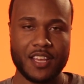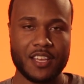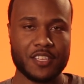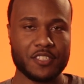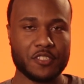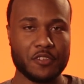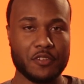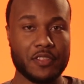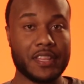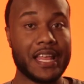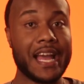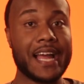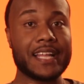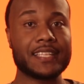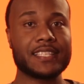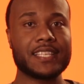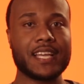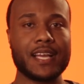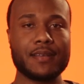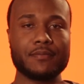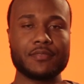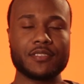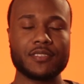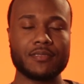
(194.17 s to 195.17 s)
So that
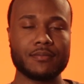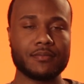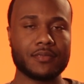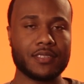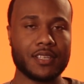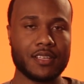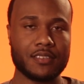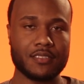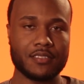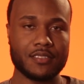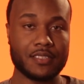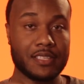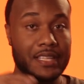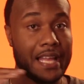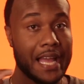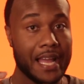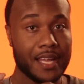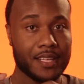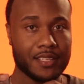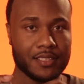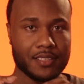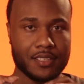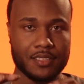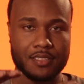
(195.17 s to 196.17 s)

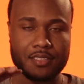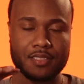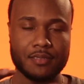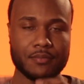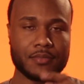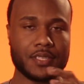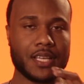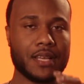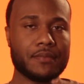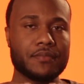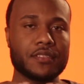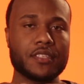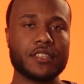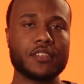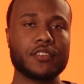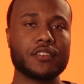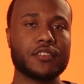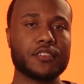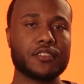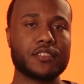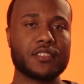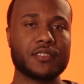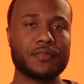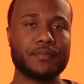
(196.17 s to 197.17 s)
can sometimes kill
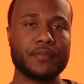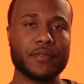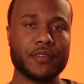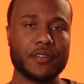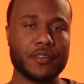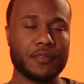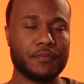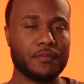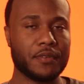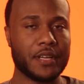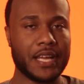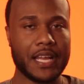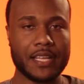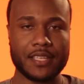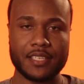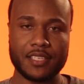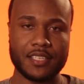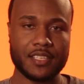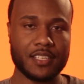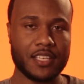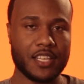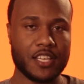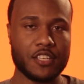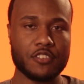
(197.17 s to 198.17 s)
your spirit, but at the
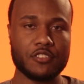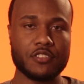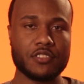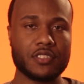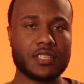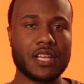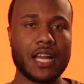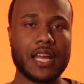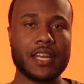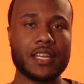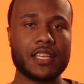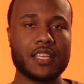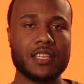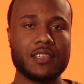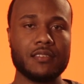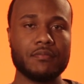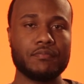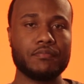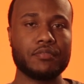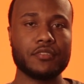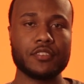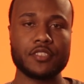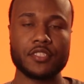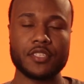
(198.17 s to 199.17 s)
end of the day, you just gotta
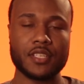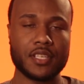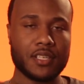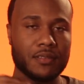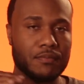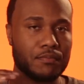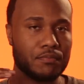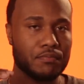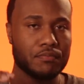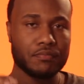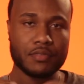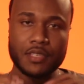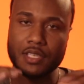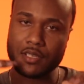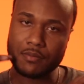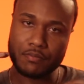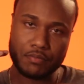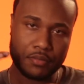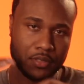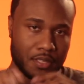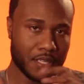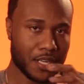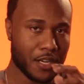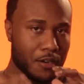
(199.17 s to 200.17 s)
keep pushing and keep
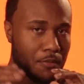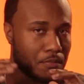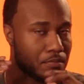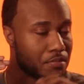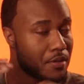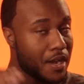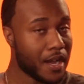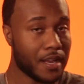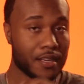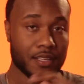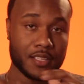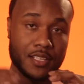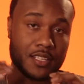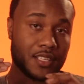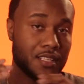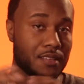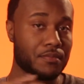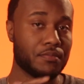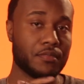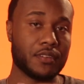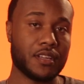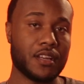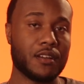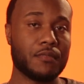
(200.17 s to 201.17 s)
putting out product and
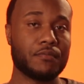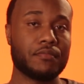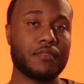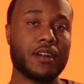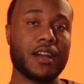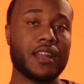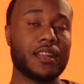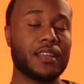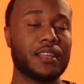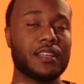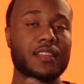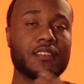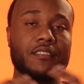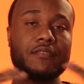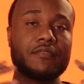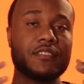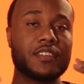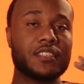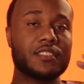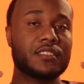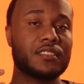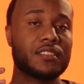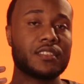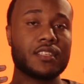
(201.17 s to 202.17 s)
then
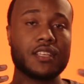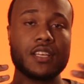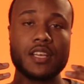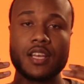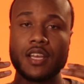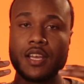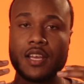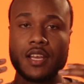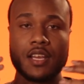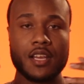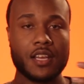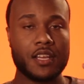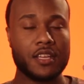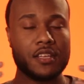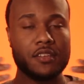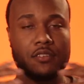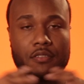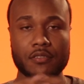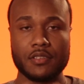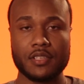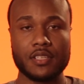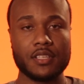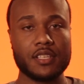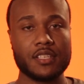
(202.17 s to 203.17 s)
eventually, you
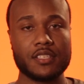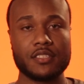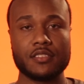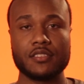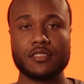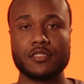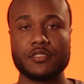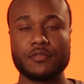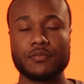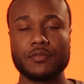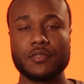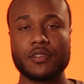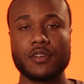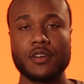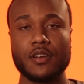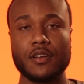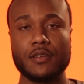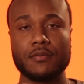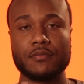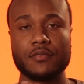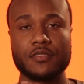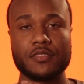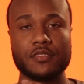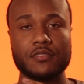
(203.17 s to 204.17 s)
know, the listeners will come.